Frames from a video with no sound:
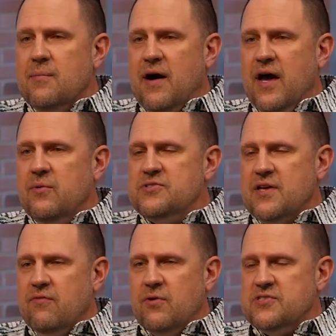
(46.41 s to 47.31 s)
I
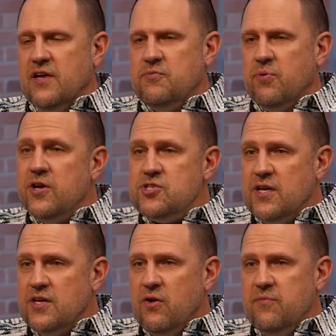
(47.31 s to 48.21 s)
have always loved
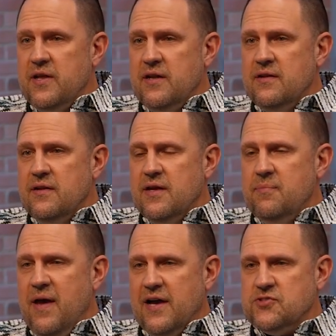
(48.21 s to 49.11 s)
preaching. You know, I've been in
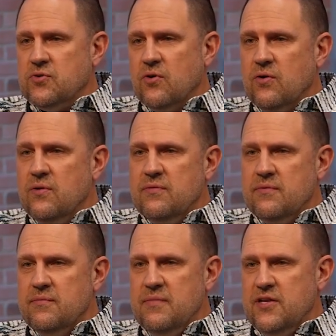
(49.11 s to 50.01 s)
pastoral
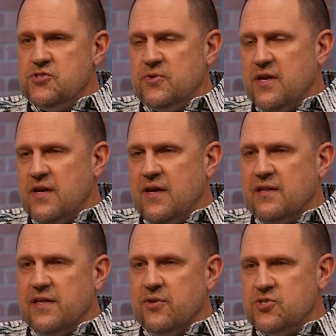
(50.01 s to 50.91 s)
ministry
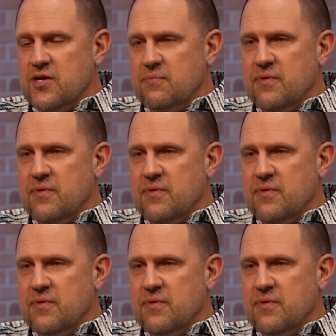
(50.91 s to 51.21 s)
and leadership